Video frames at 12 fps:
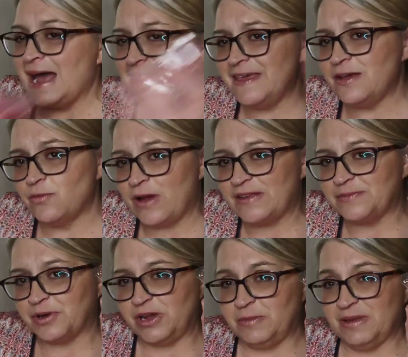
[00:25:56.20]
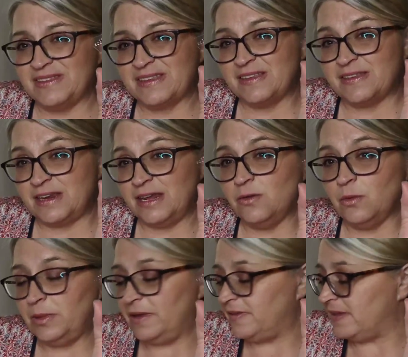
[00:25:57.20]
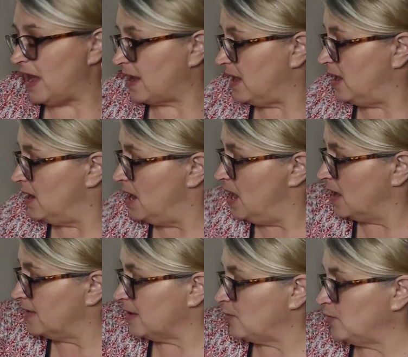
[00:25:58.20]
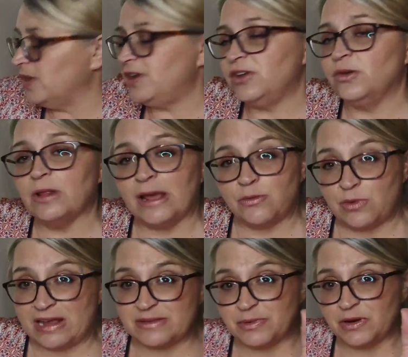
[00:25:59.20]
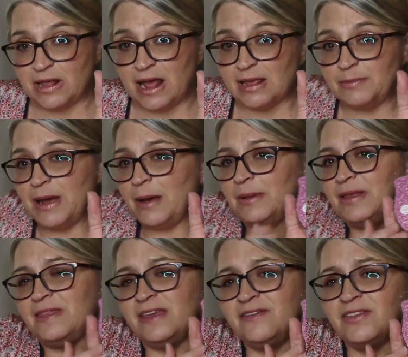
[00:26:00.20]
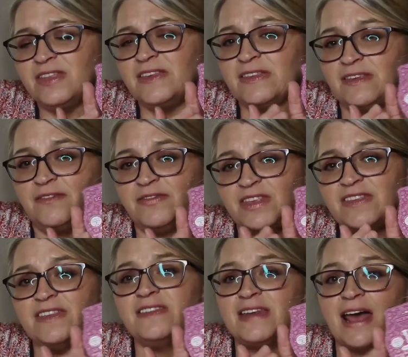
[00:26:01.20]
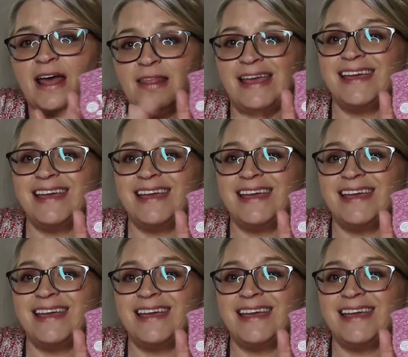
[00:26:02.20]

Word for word: I think Raspberry Hibiscus Tea will be second because I really do like raspberry lollipop. And even this, if this is not